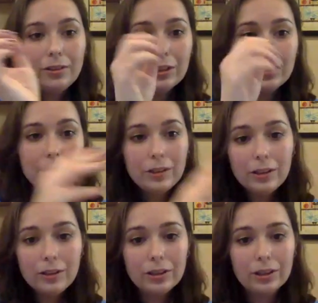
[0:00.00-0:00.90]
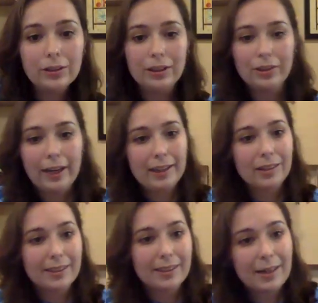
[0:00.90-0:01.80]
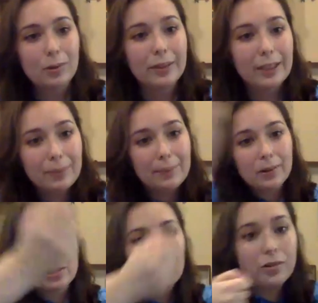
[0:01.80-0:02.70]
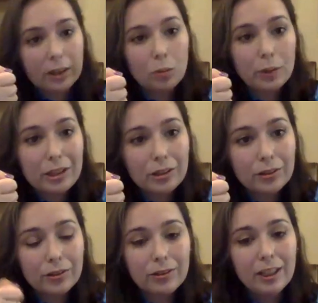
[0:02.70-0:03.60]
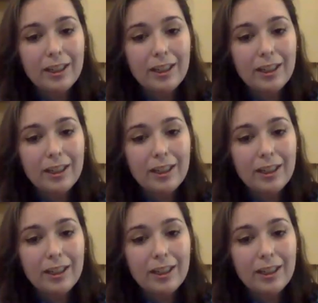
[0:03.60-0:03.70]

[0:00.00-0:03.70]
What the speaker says: and you kind of see tumbleweed and people closing the windows,